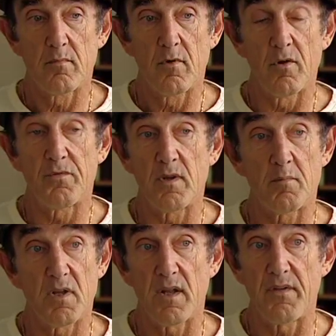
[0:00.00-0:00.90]
hopefully
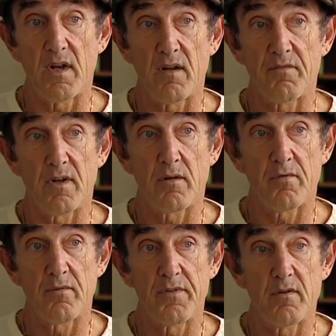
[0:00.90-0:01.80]
play in the NFL
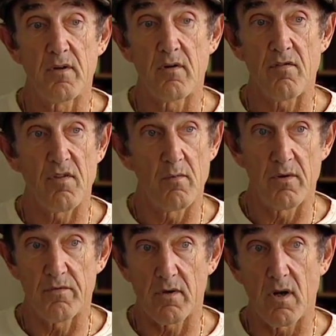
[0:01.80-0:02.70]
for a few years, then
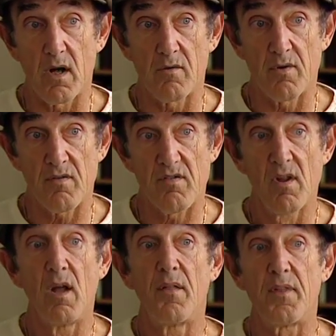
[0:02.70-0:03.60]
run for Congress,
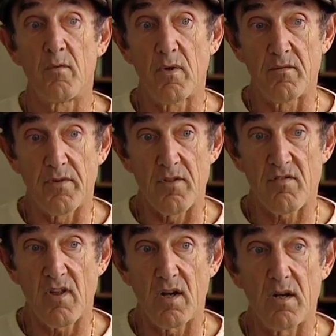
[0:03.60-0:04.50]
then run for the
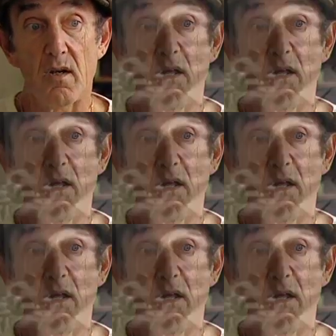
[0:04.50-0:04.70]
Senate.